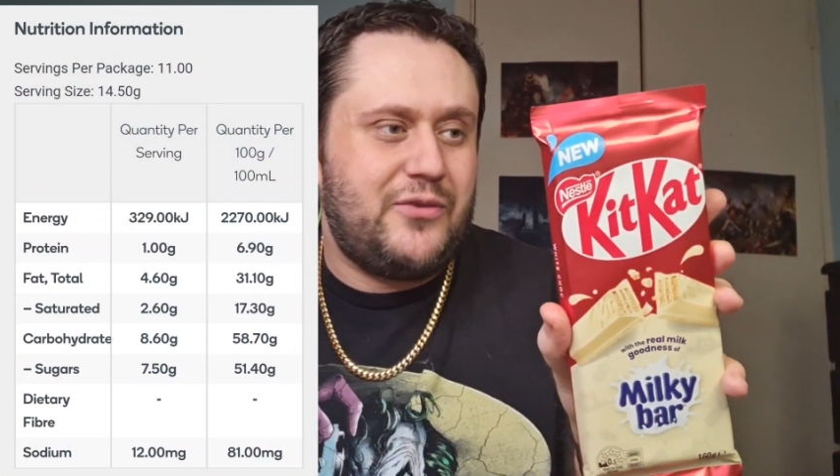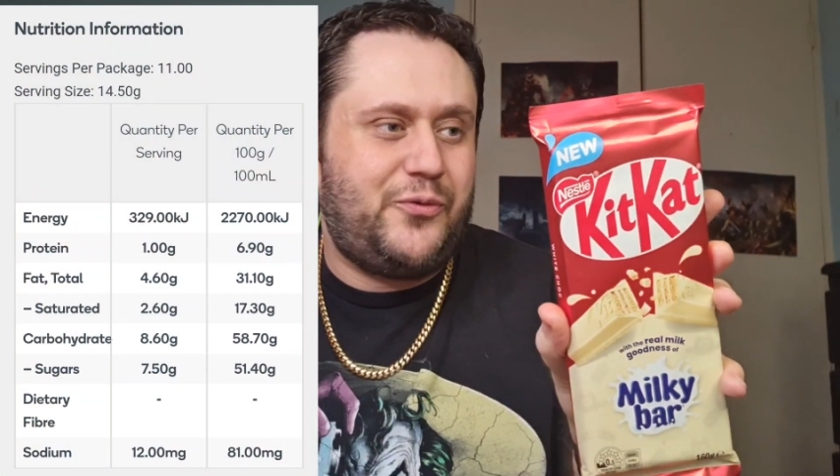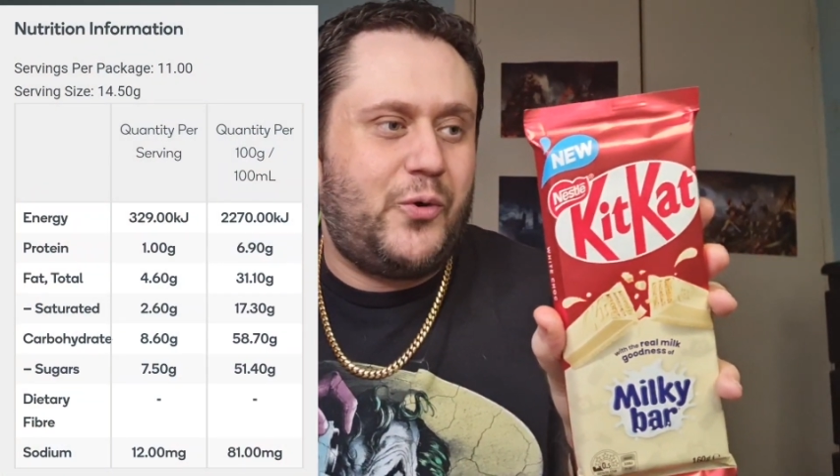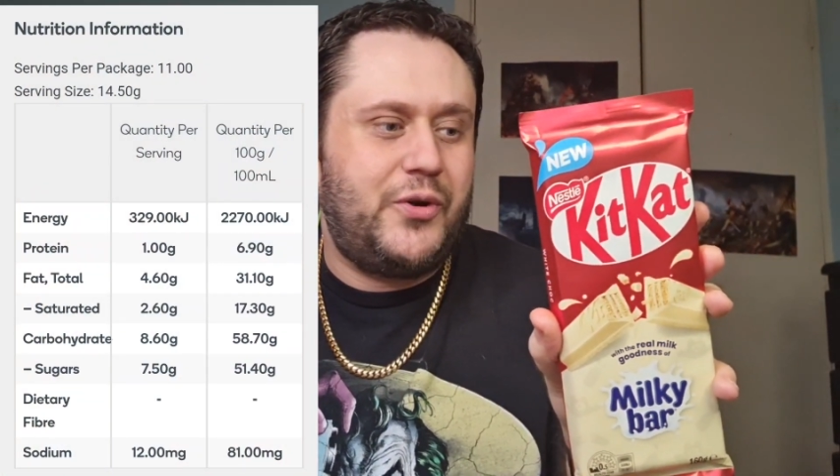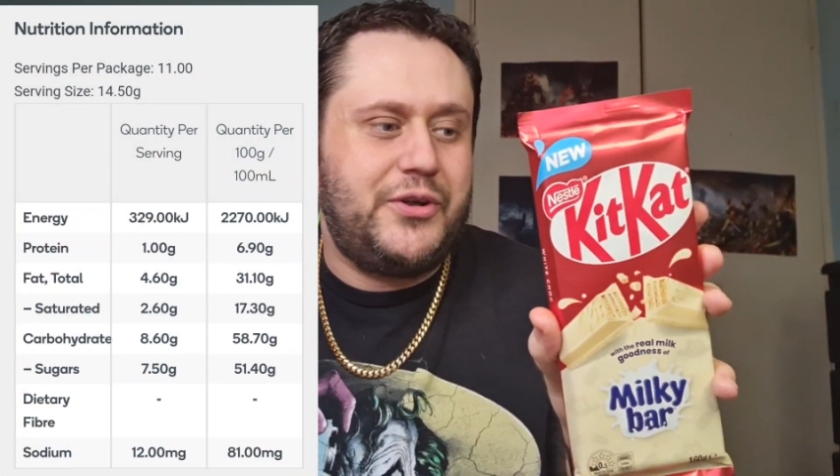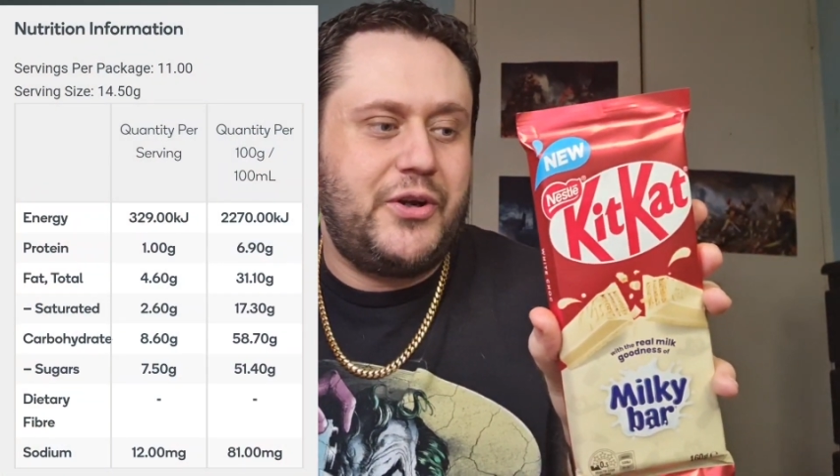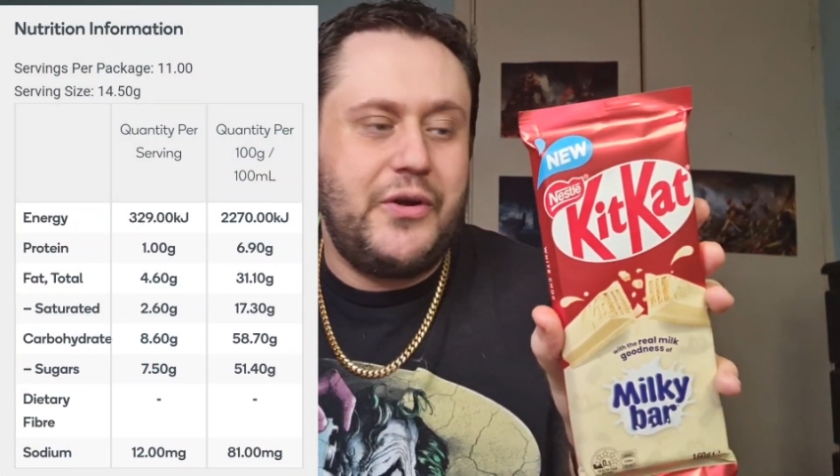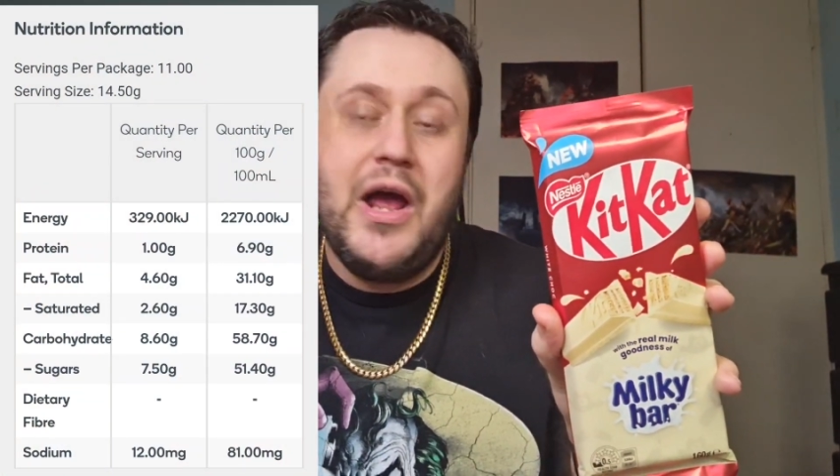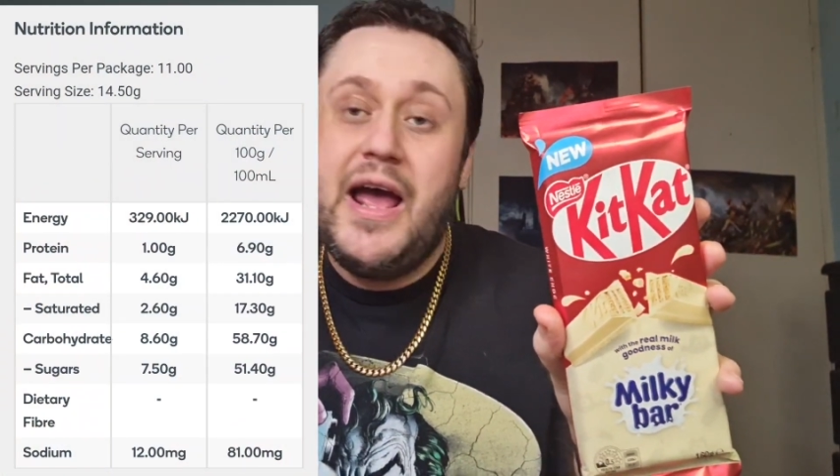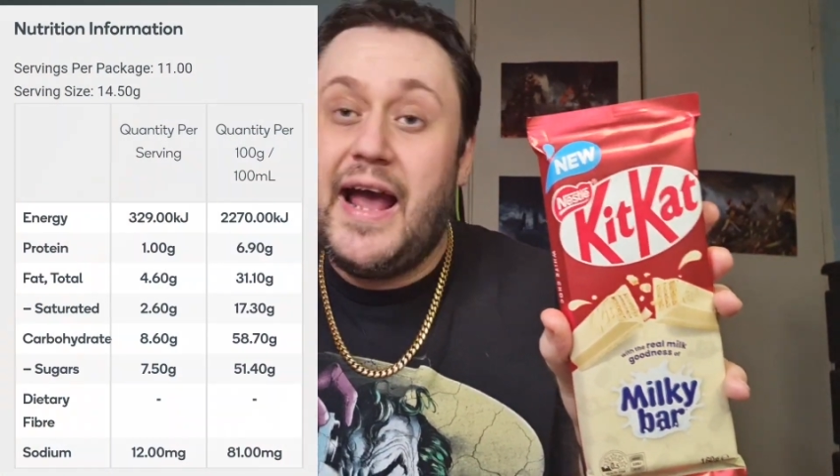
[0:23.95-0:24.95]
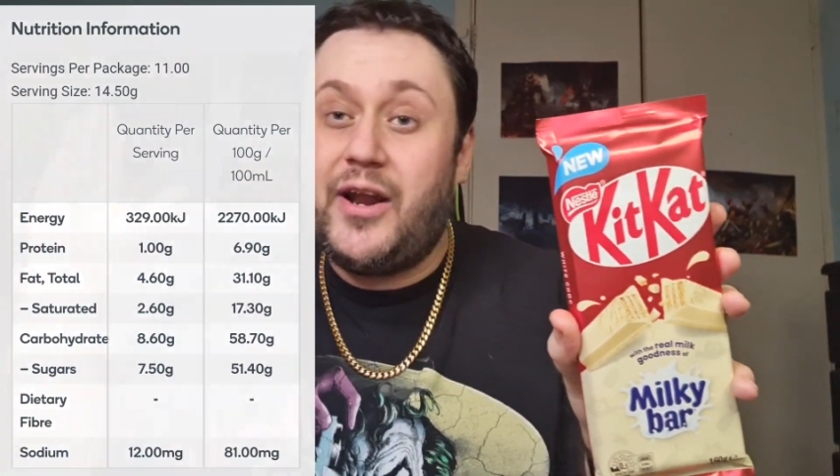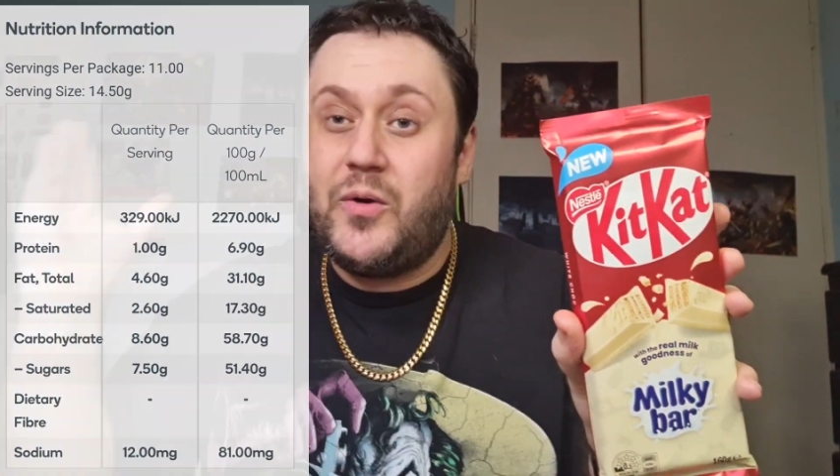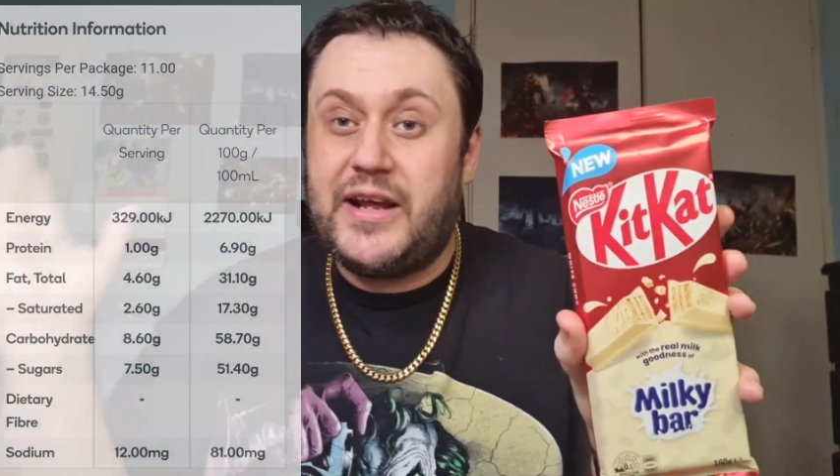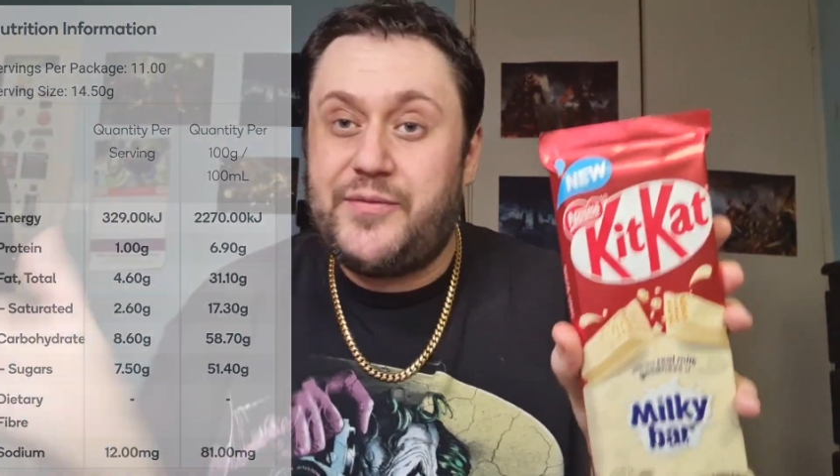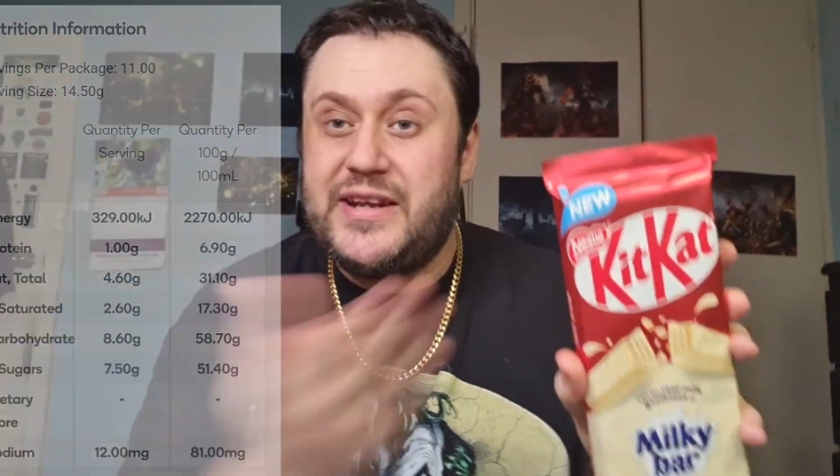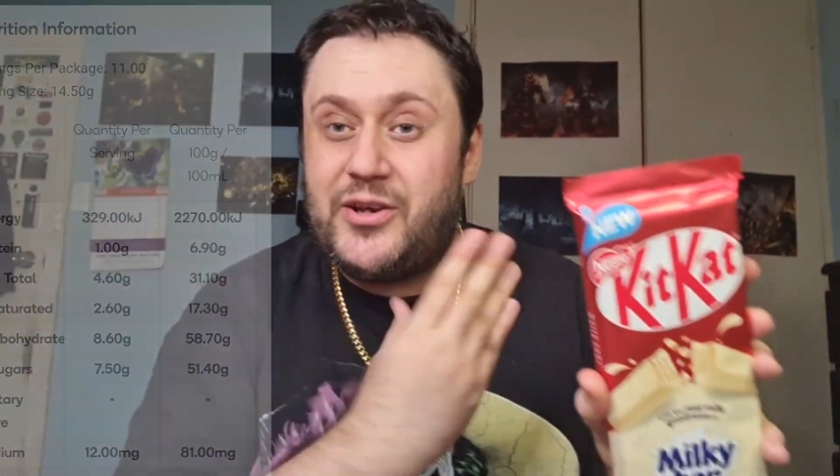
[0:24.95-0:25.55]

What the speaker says: for you, and I'll leave the